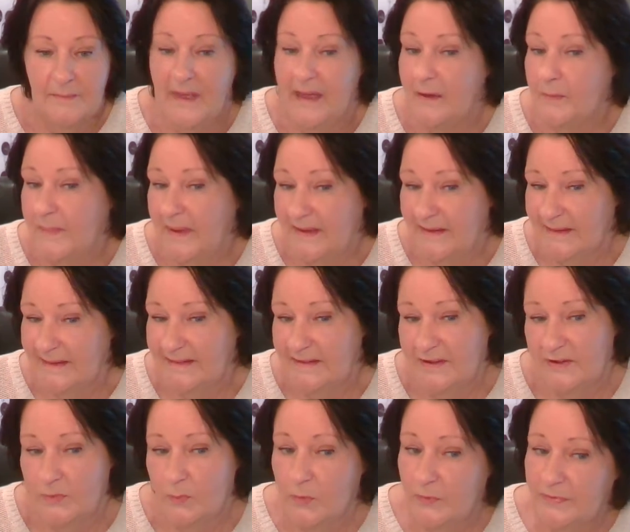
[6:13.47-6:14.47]
How badly do
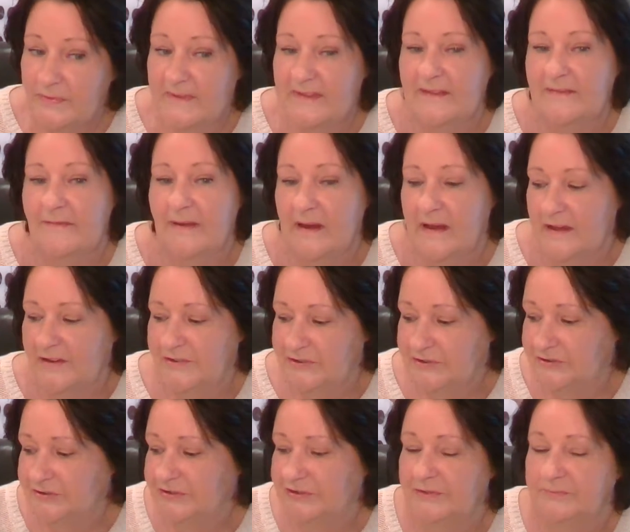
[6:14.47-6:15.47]
you want this
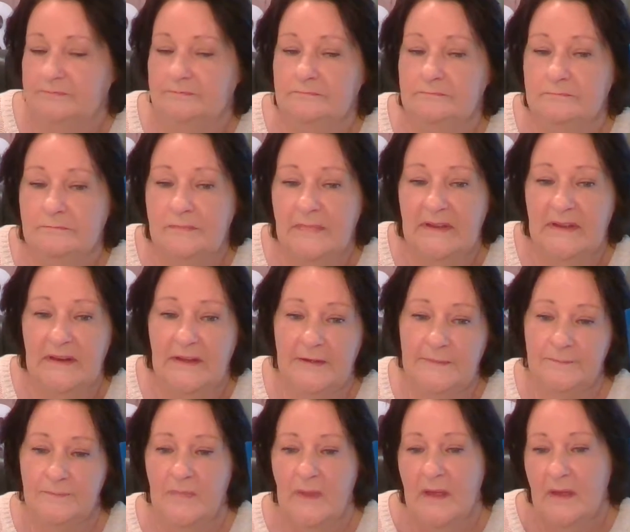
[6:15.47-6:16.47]
relationship? You
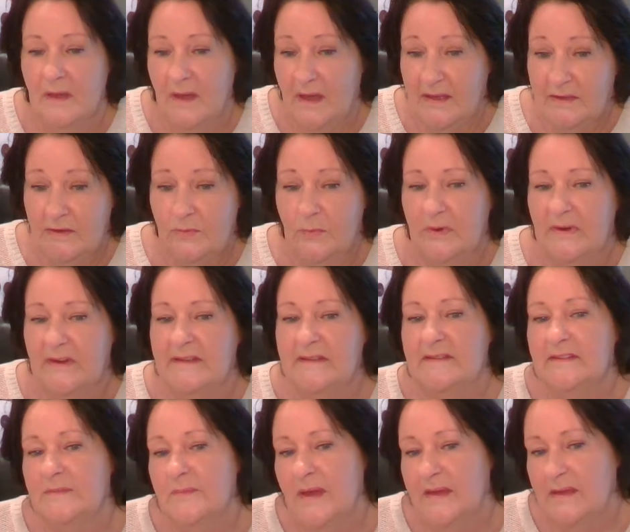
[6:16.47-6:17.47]
know, are you
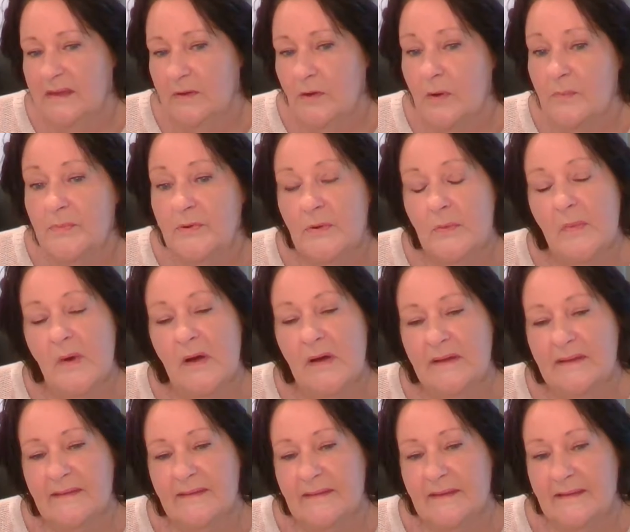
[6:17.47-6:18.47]
willing to make a
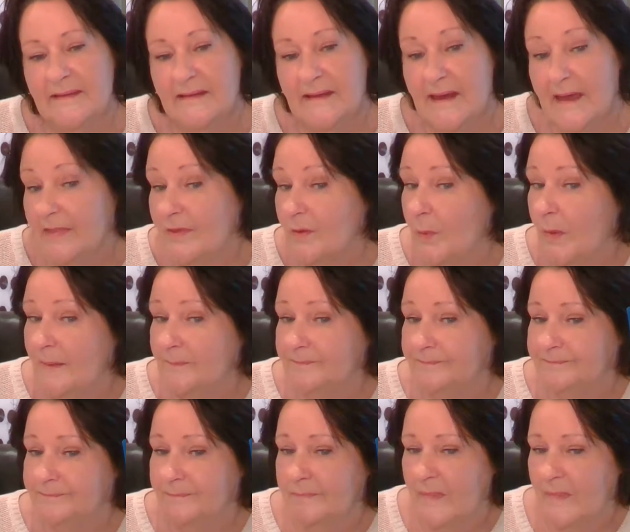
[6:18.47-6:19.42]
compromise? Is another one.